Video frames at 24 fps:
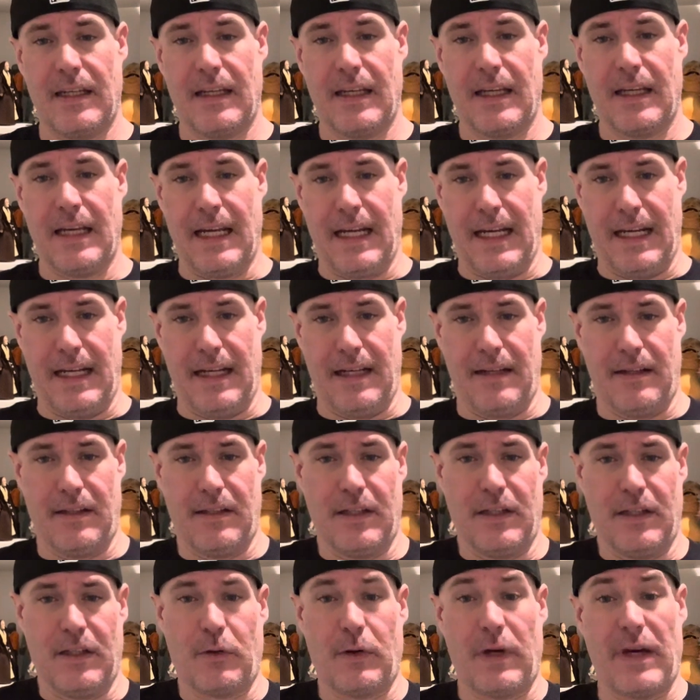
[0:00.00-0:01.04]

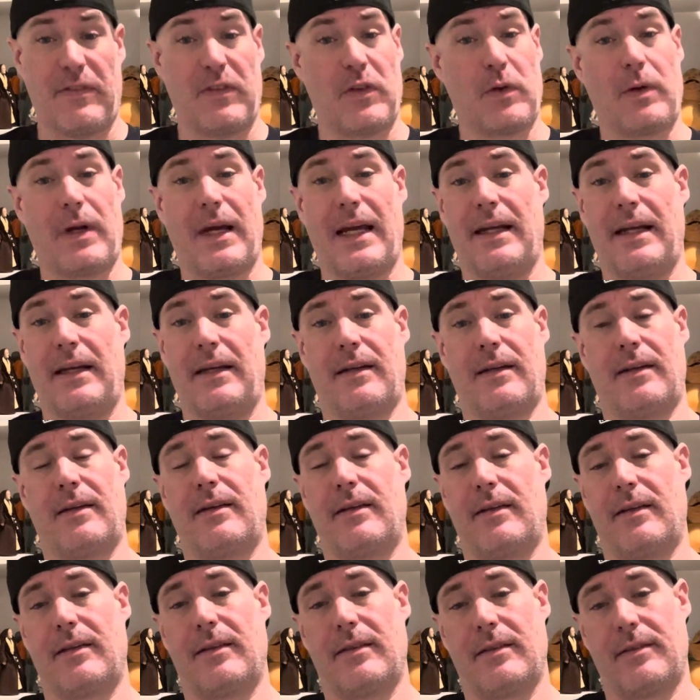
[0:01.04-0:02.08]
we have the right
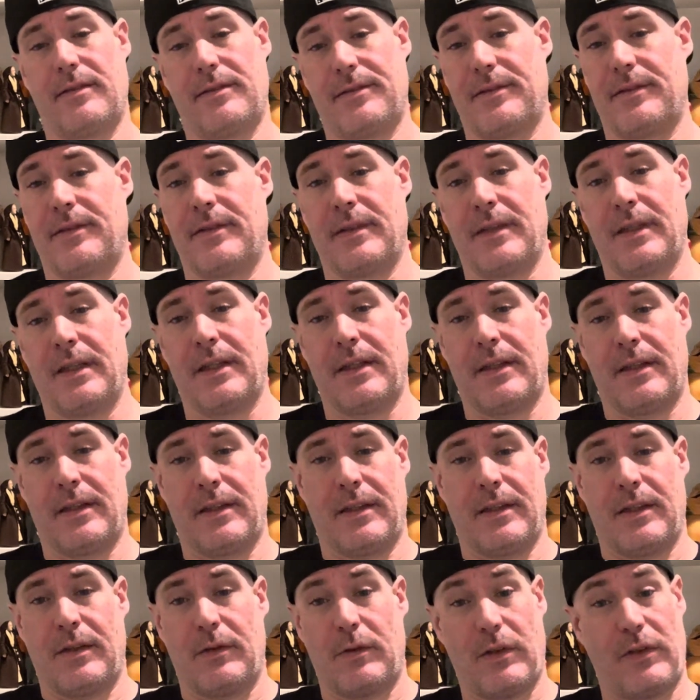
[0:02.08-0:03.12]

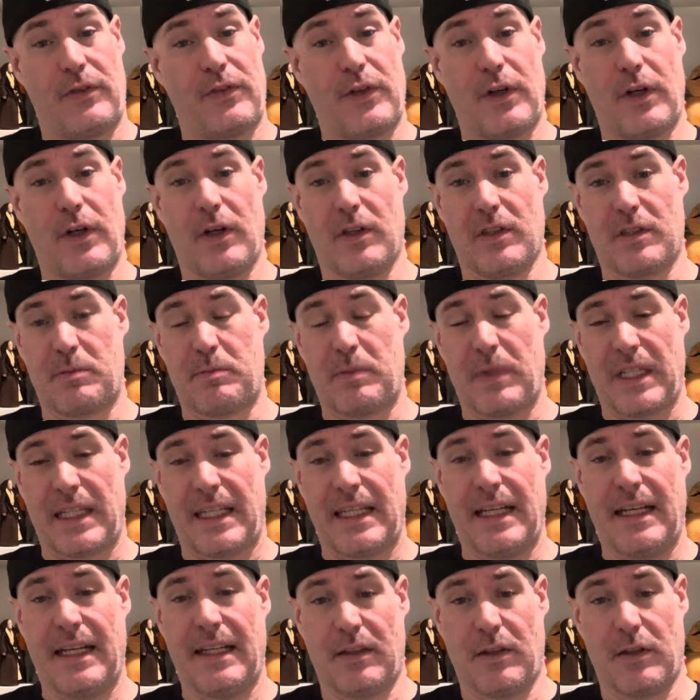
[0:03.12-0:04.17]
referrals, but
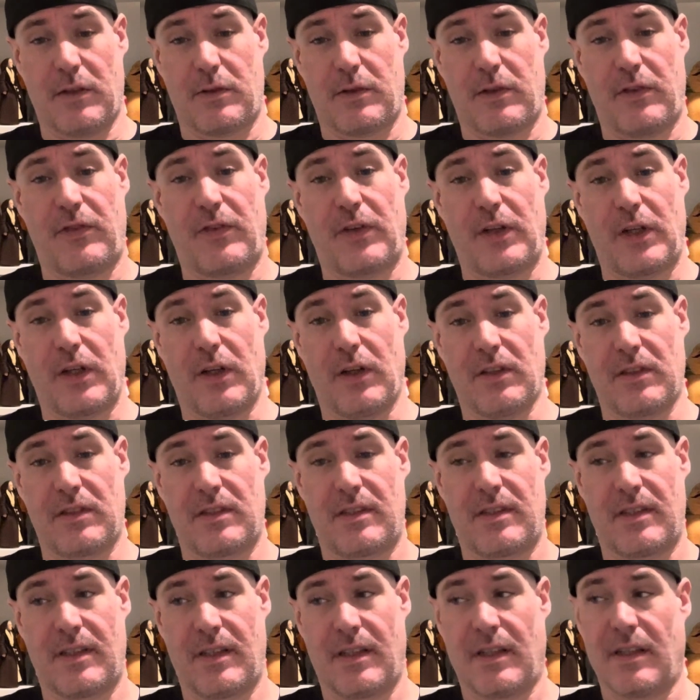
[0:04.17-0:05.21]
getting those
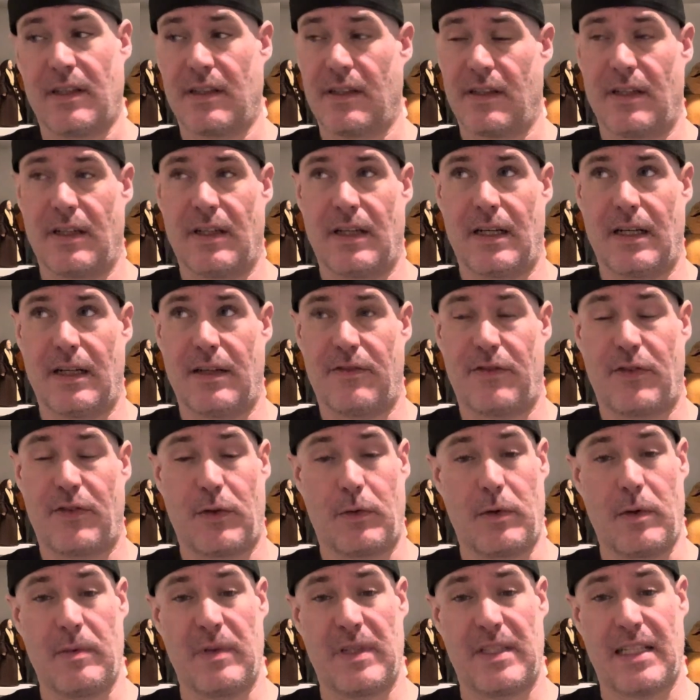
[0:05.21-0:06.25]
referrals for
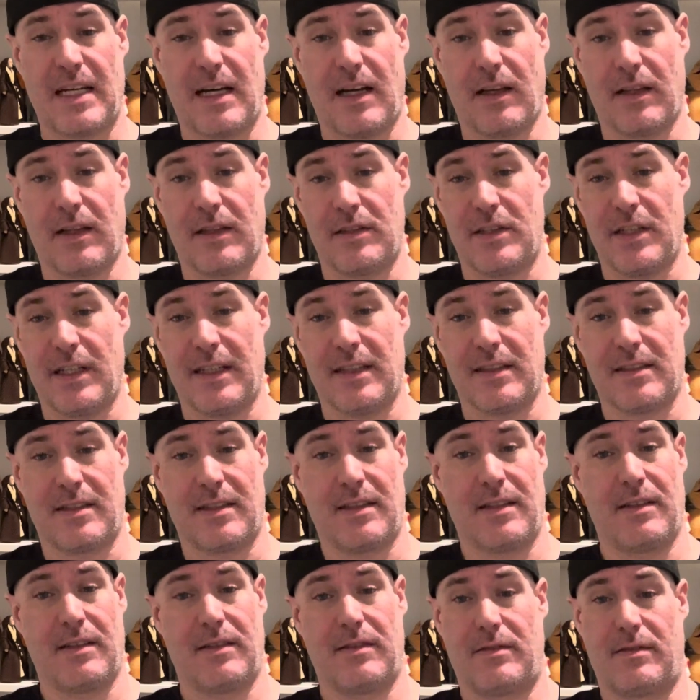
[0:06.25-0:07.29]
rheumatology is
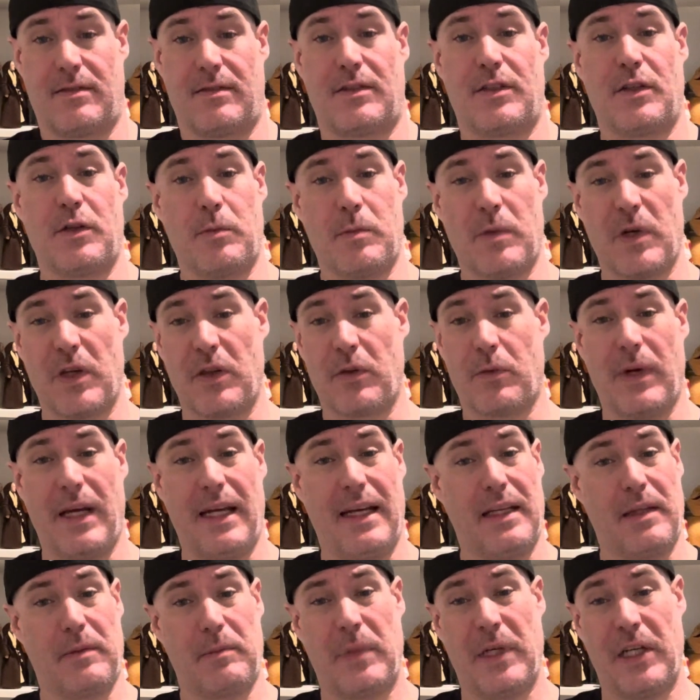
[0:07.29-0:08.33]
a 2-month
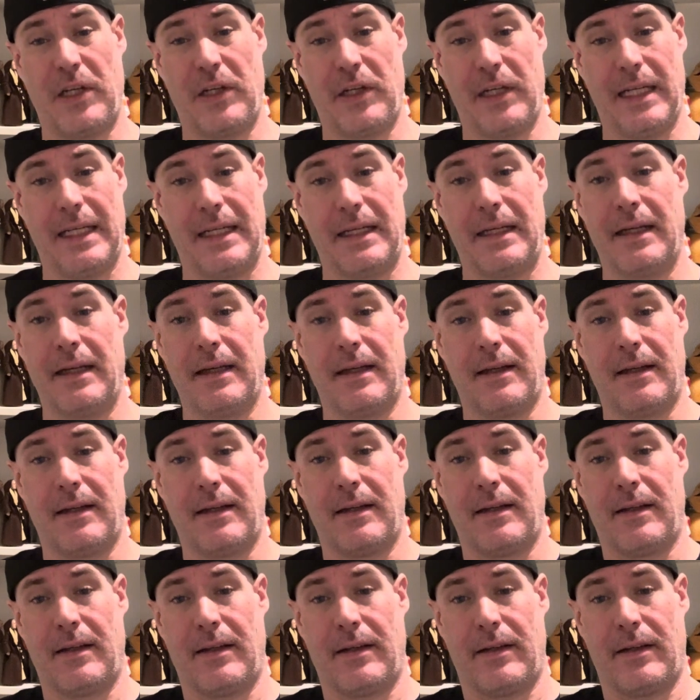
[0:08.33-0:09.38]
waiting period.
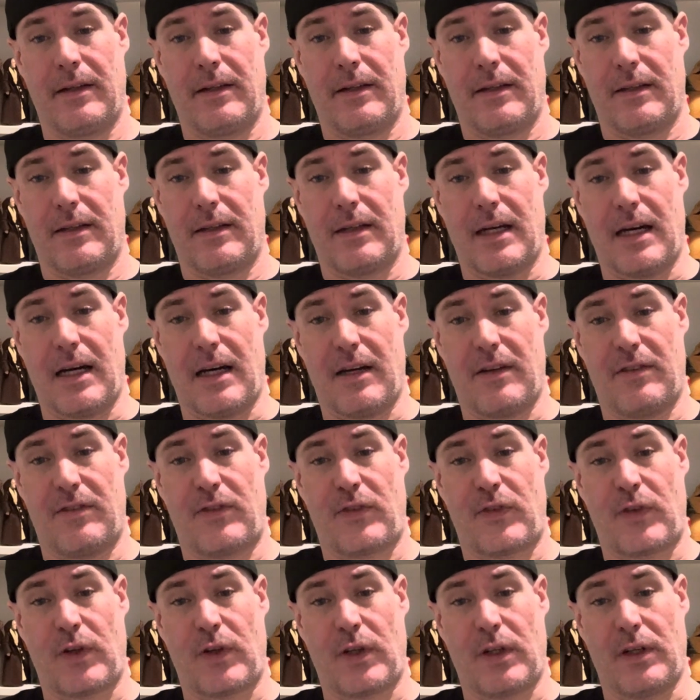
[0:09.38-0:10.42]

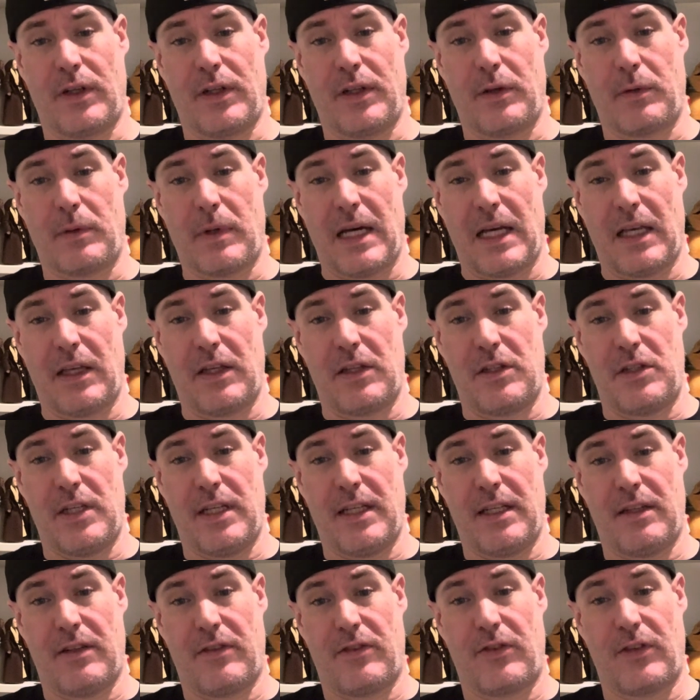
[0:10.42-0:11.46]
For urology
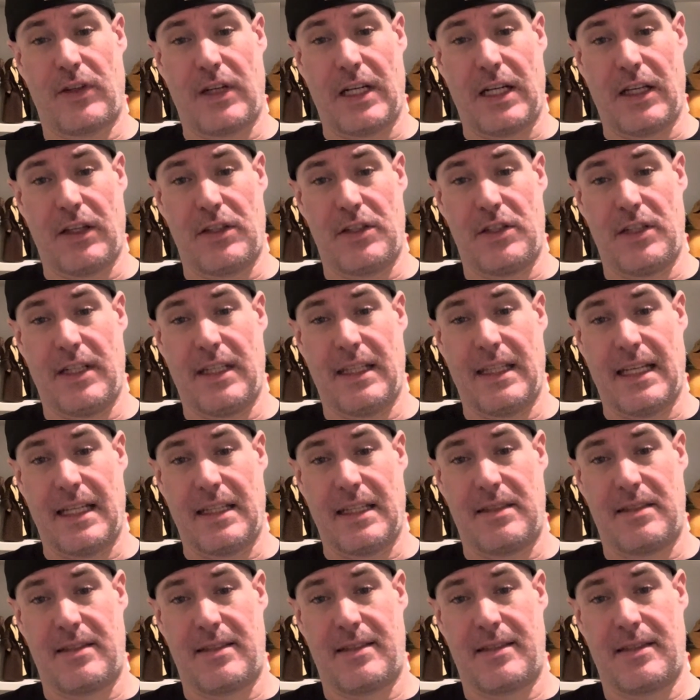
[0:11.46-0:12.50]
and nephrology,
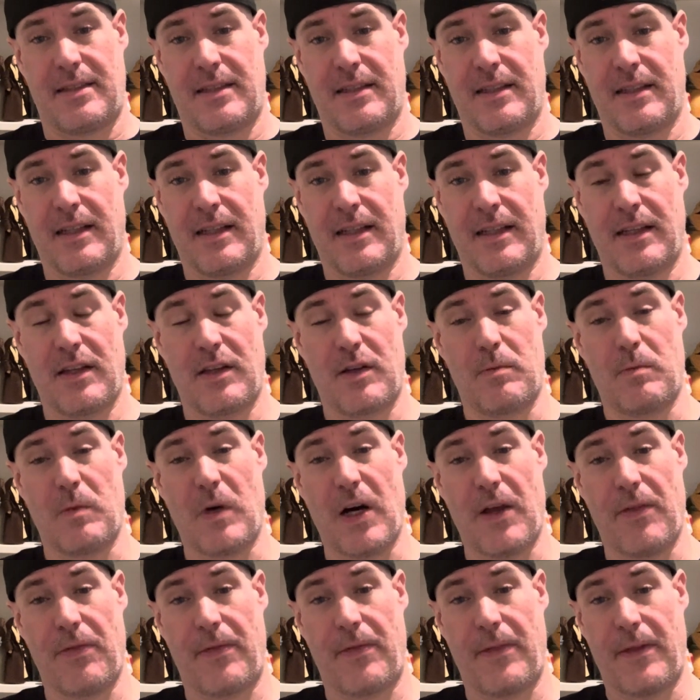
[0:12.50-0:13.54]
that's another
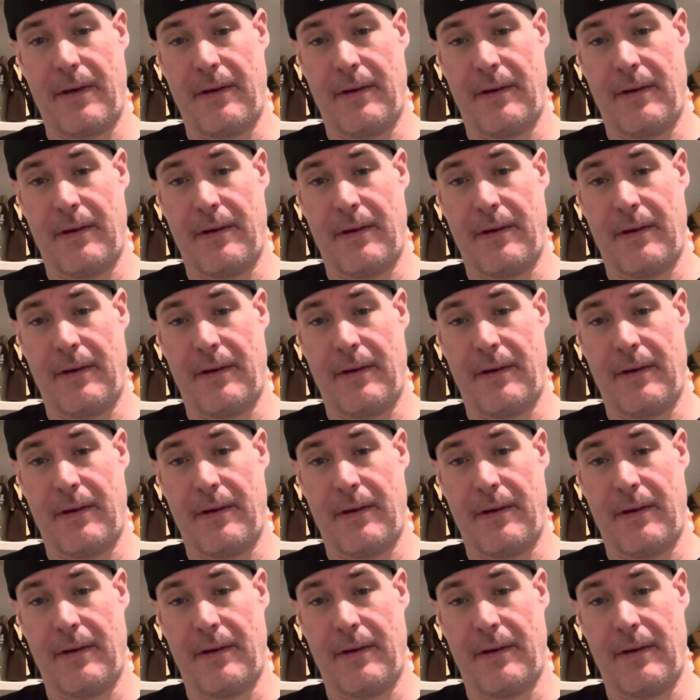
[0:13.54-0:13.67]
month.